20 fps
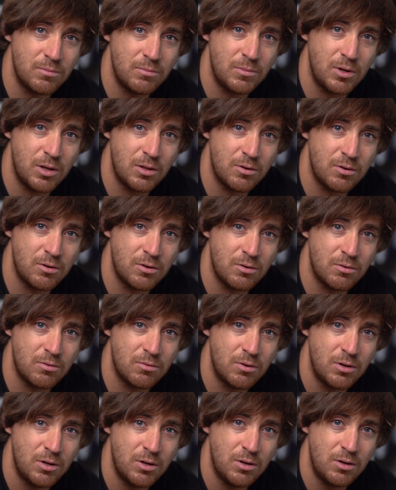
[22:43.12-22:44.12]
another
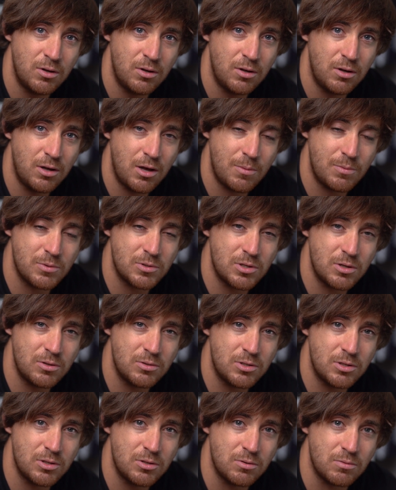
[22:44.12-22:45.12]
episode
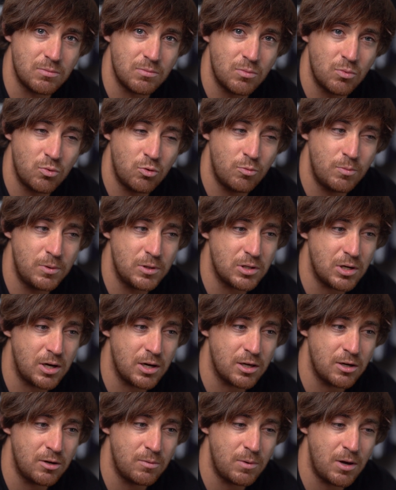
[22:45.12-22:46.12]
soon. We'll be
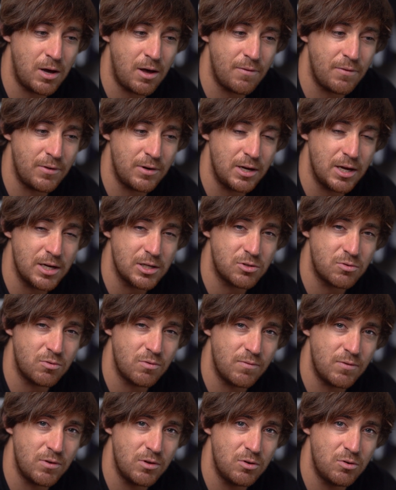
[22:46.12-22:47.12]
talking about the next
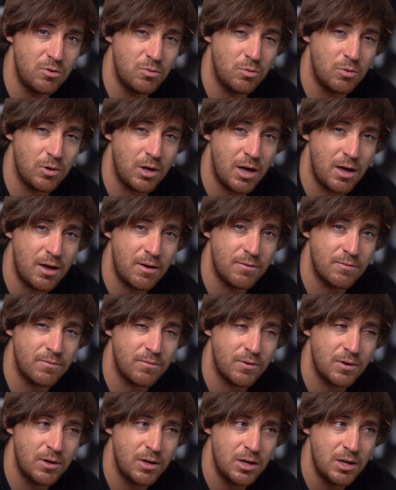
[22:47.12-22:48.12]
review we'll have
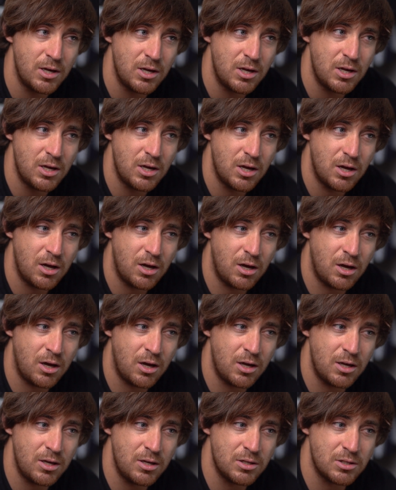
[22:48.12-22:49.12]

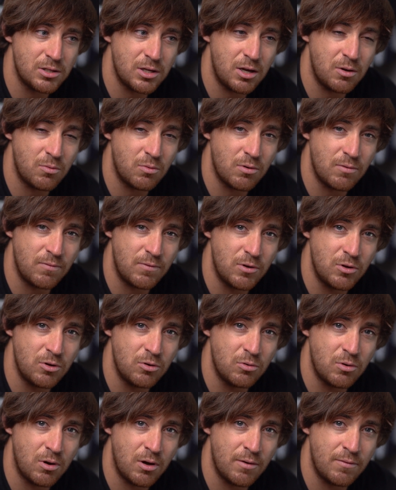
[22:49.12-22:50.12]
is a
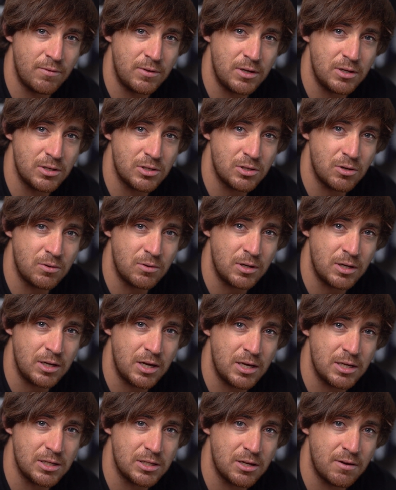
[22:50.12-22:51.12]
review of the
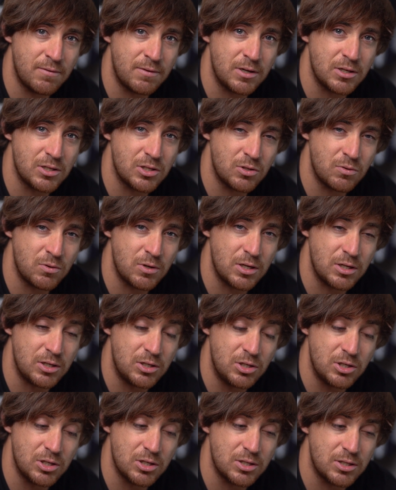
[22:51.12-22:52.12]
Sony A7S III,
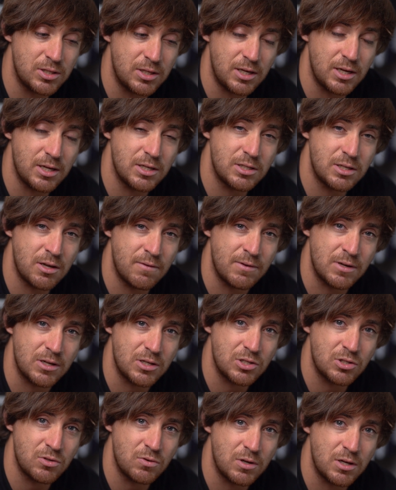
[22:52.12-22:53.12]
just the
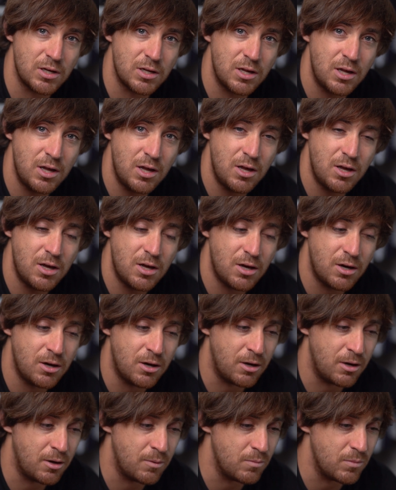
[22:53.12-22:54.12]
A7S III.
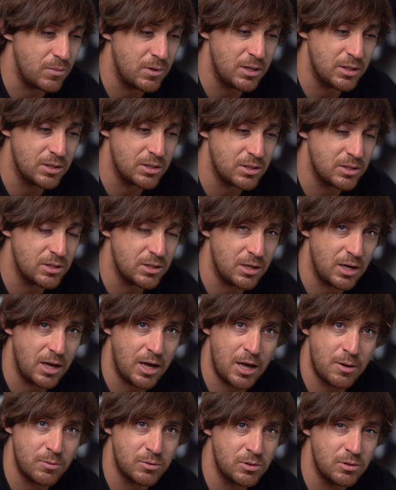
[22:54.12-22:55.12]
It's an
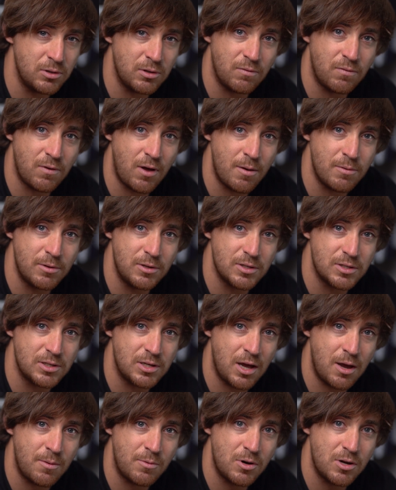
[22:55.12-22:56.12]
absolutely fabulous
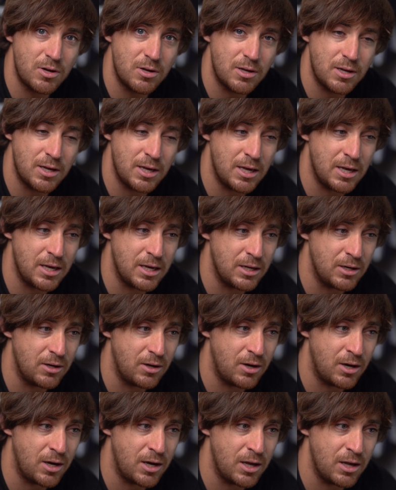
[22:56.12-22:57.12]
camera, and
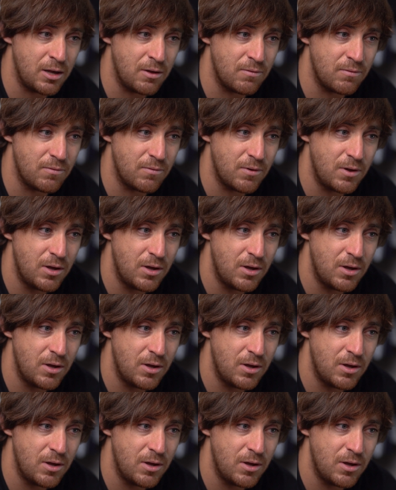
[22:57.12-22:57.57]
I've